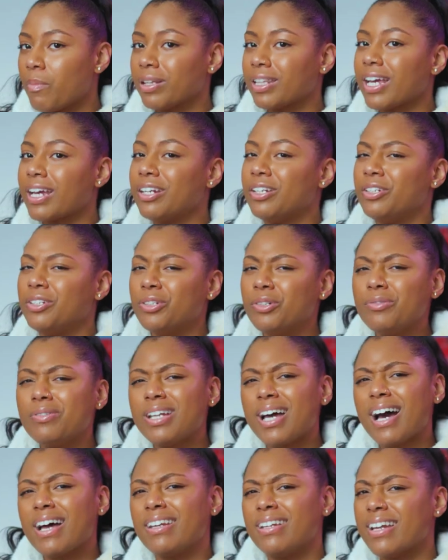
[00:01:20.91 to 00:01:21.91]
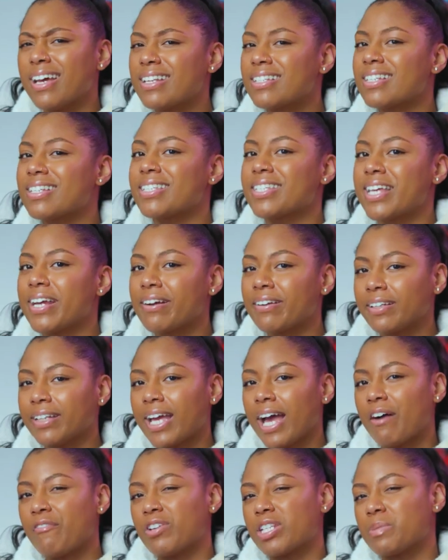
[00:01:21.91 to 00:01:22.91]
but they do not necessarily
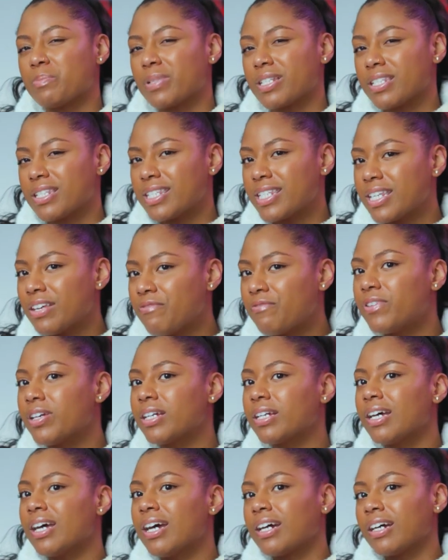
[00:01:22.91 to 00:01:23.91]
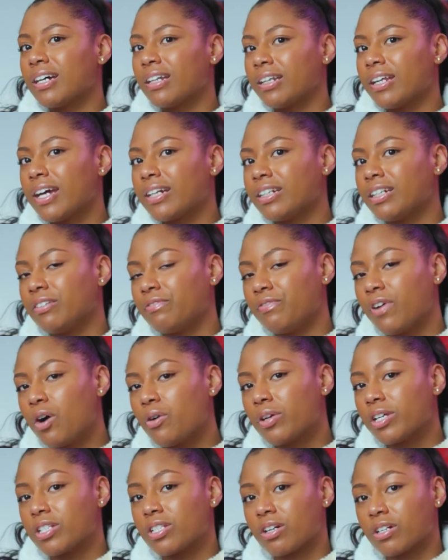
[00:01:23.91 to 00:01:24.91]
have a specific collecting
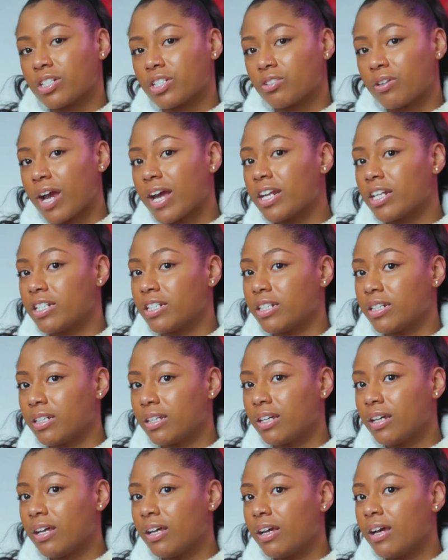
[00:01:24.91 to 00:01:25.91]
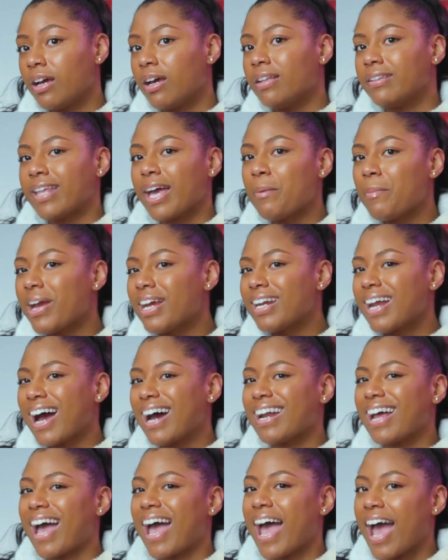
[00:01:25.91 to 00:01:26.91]
focus or strategy. They may
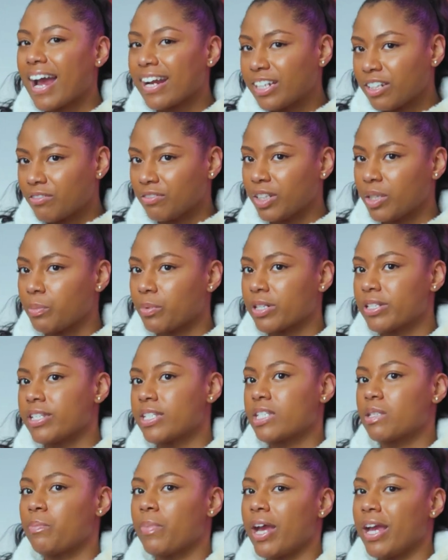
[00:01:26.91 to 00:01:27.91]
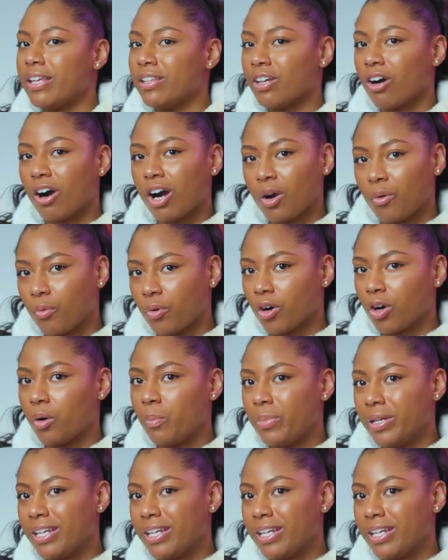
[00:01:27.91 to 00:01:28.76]
not actively participate in the art world